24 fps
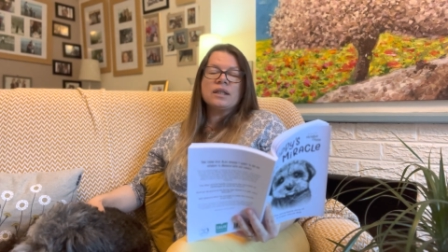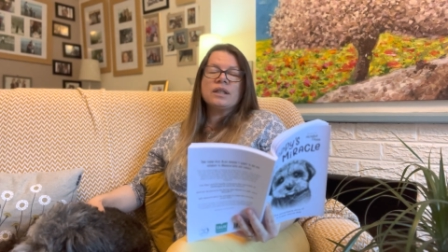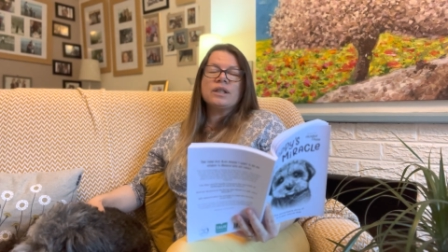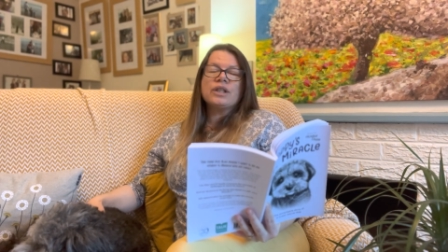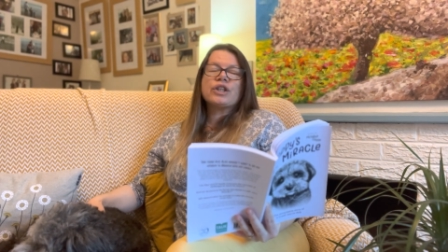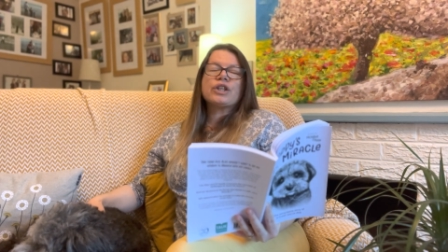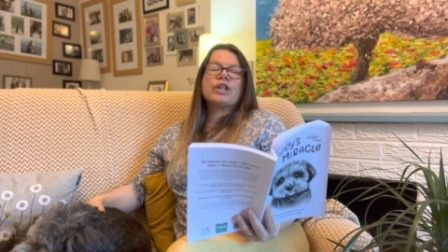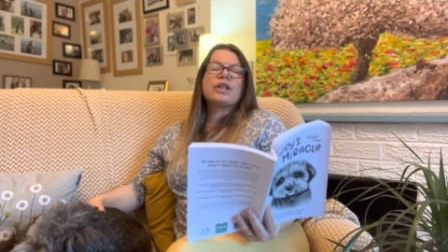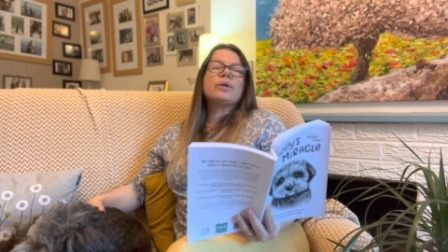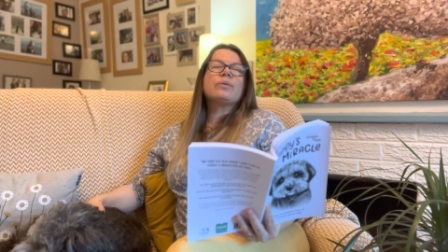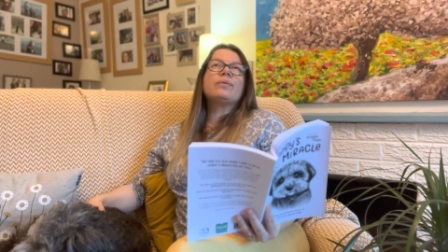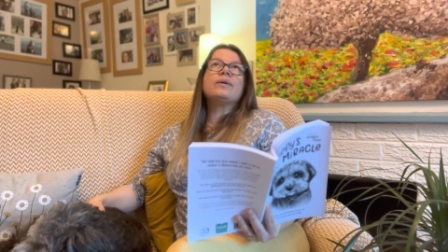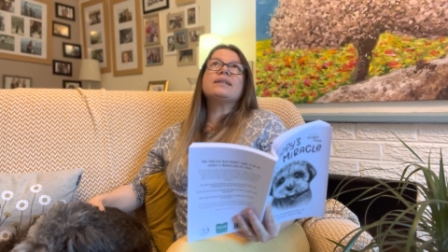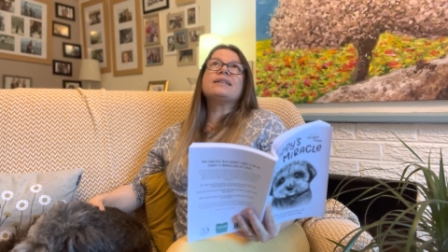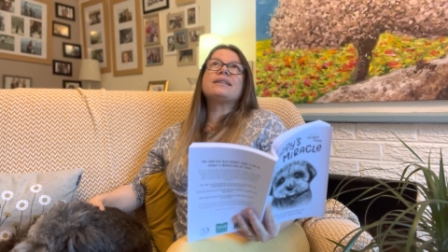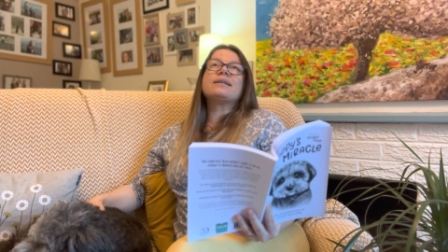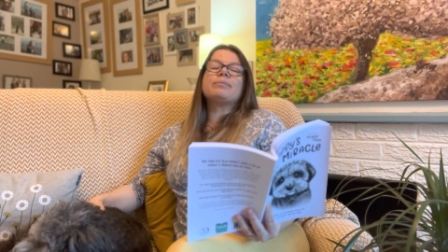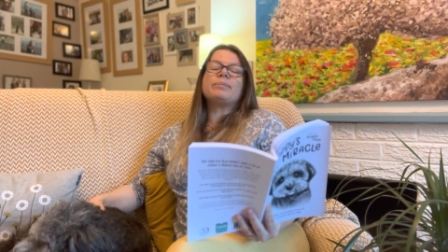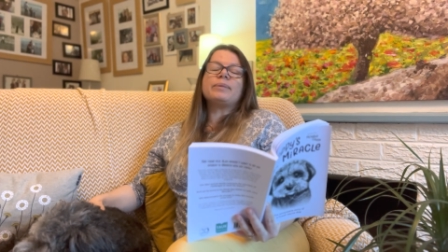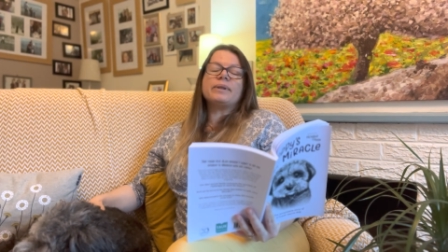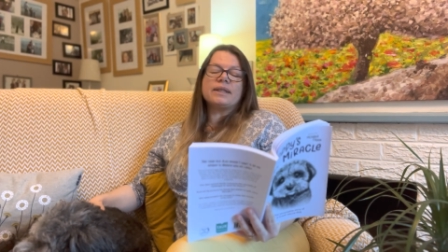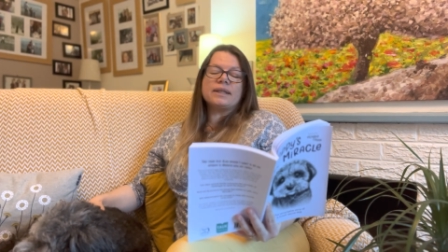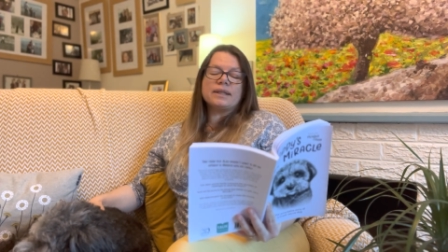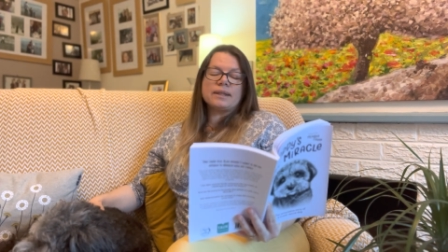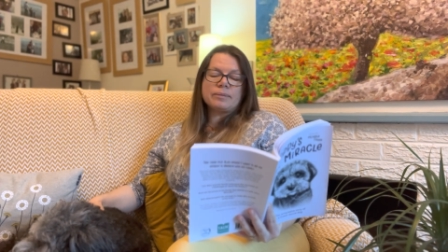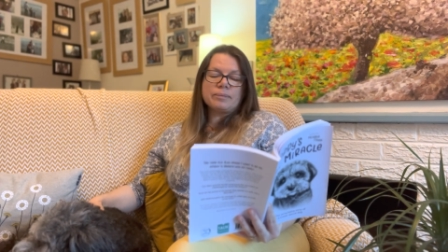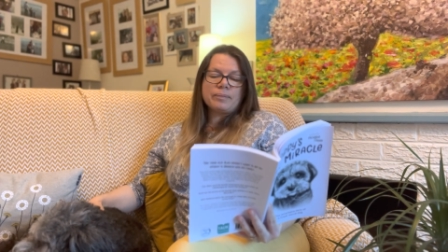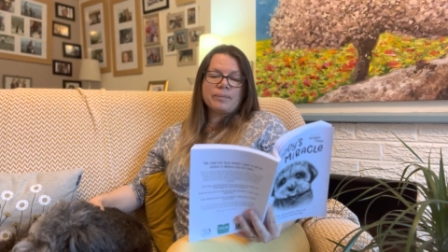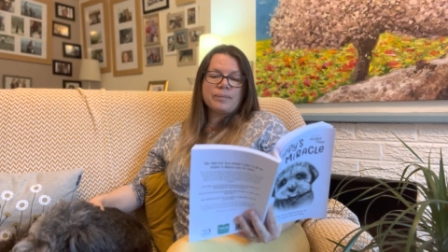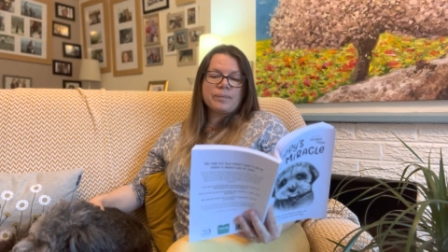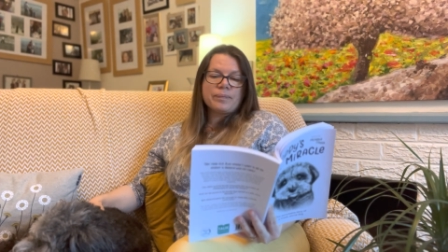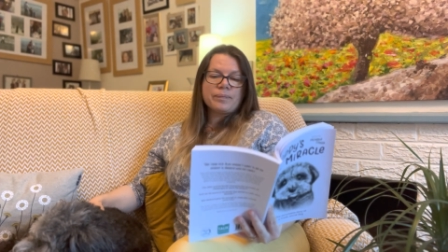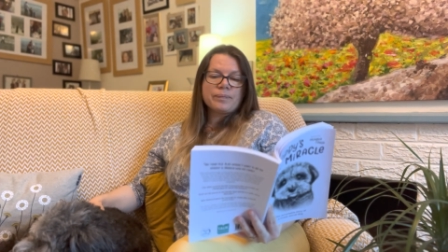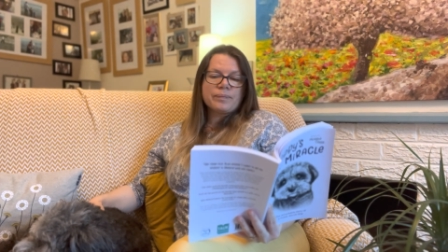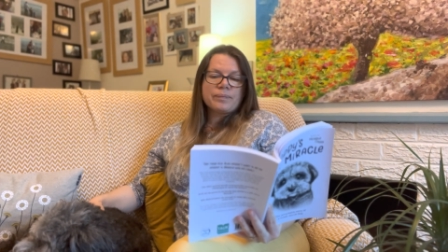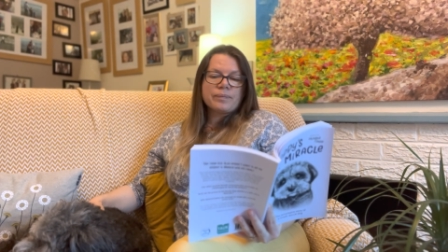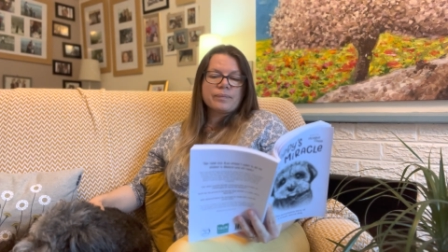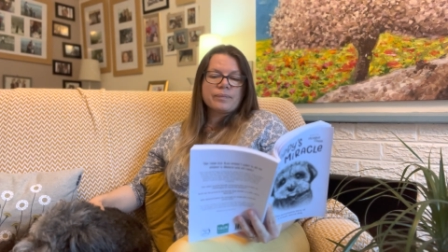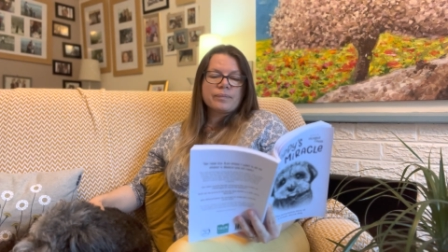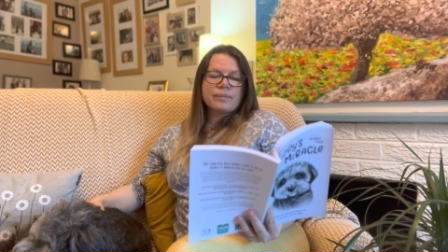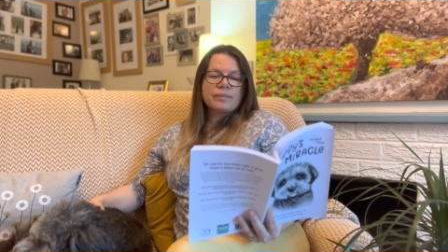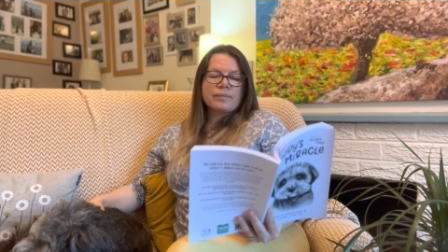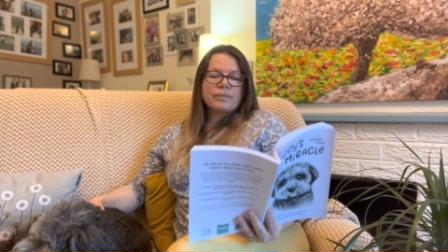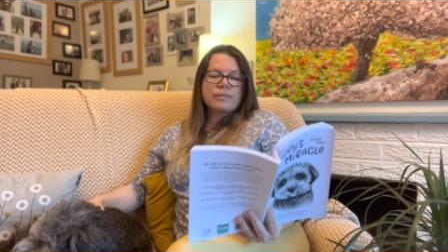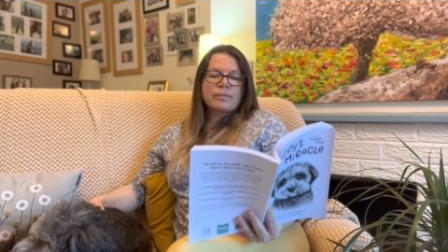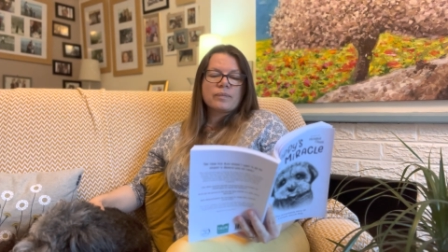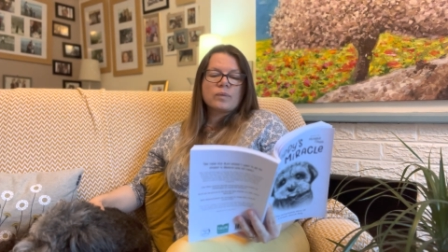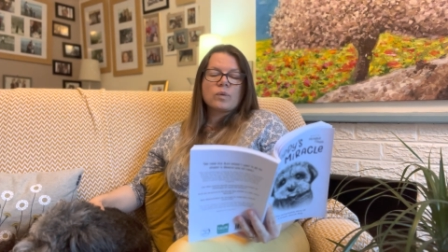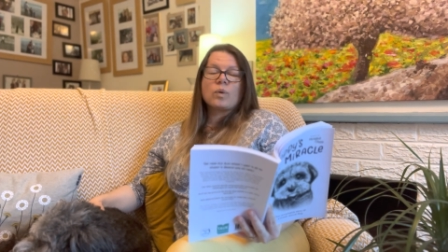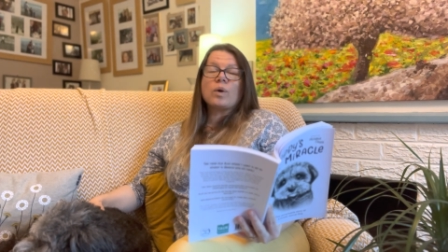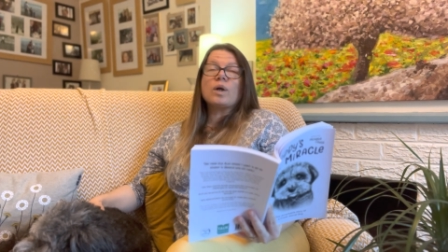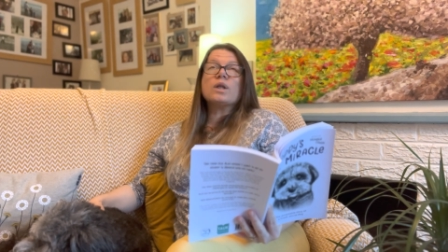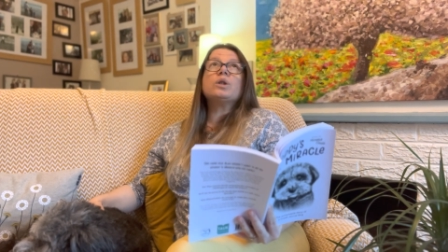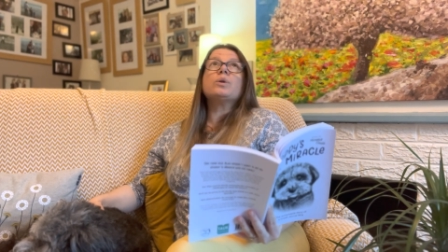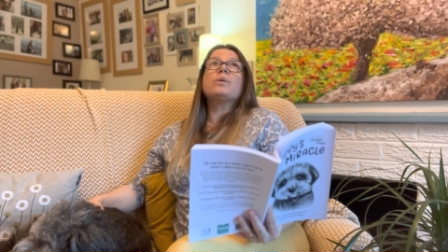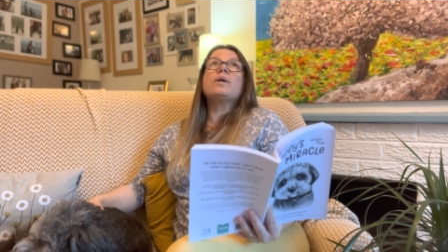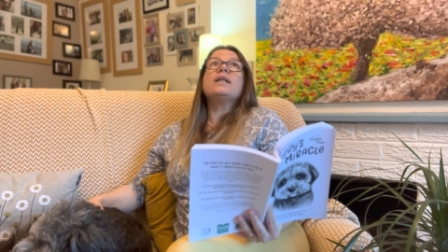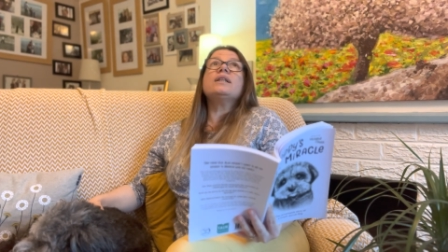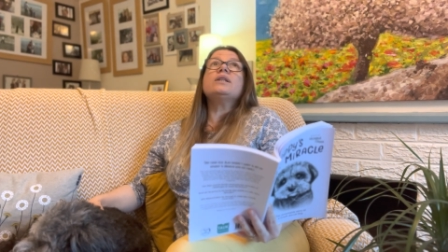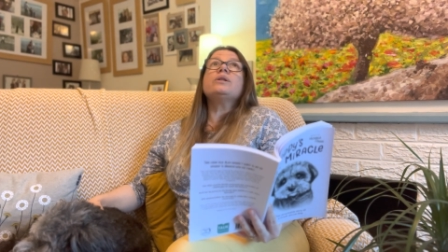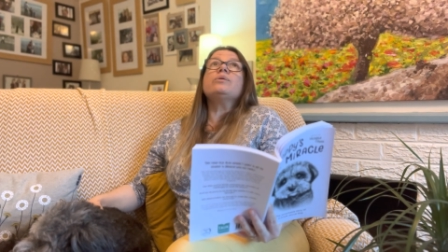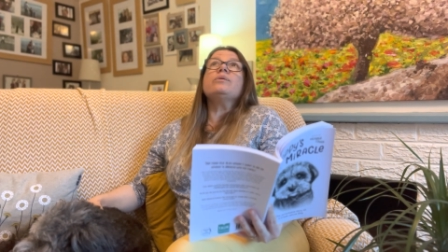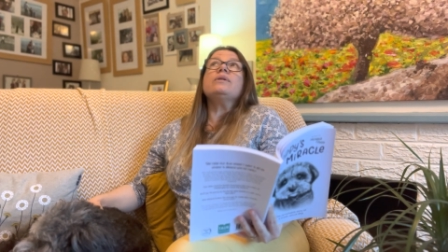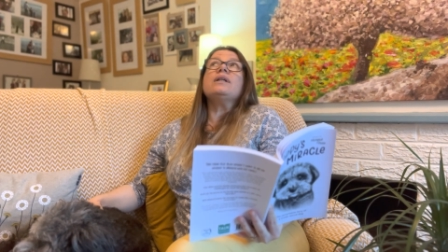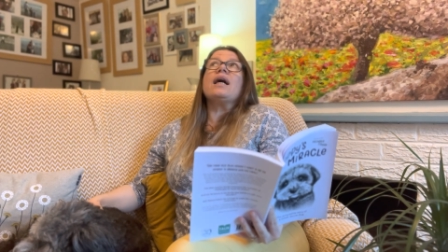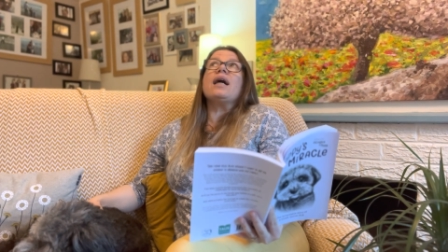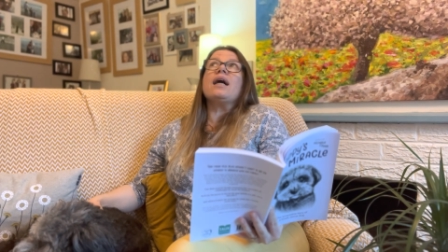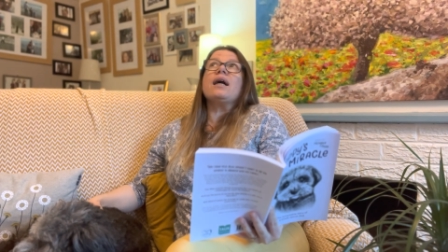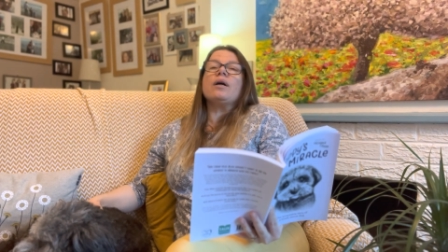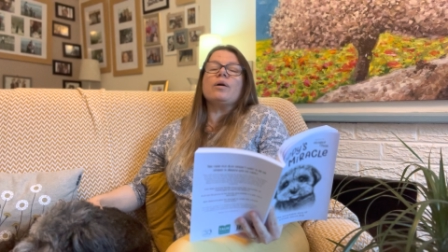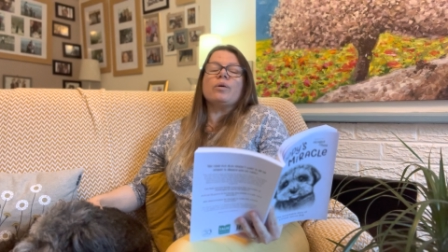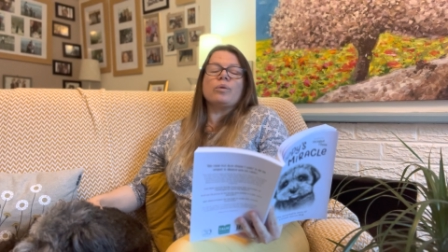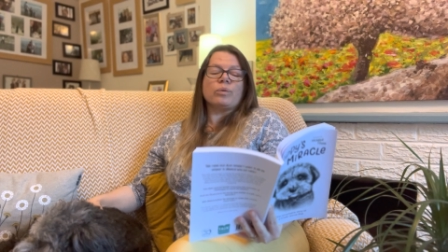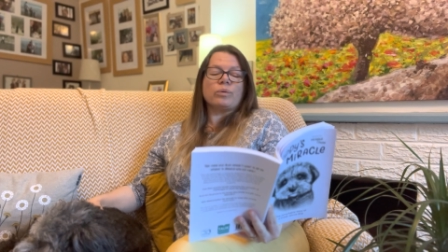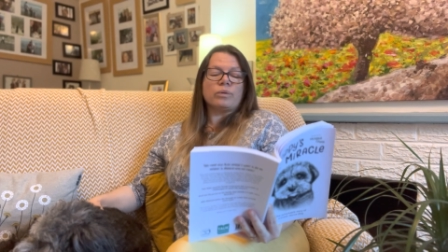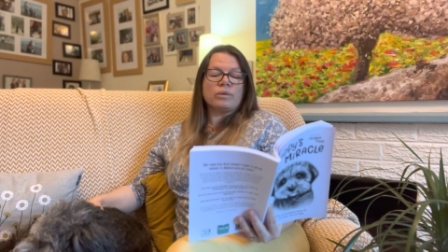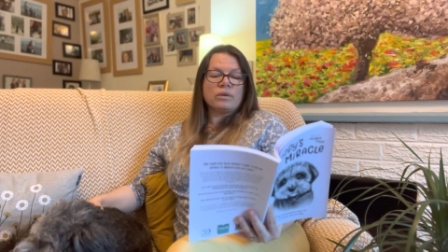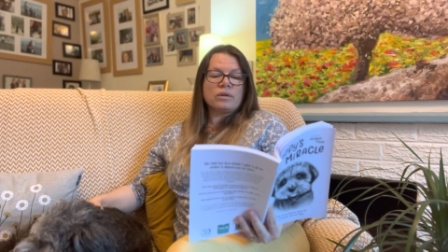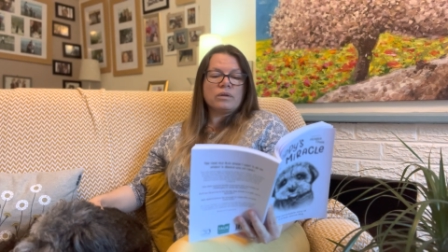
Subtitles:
she whispered, What do I do now?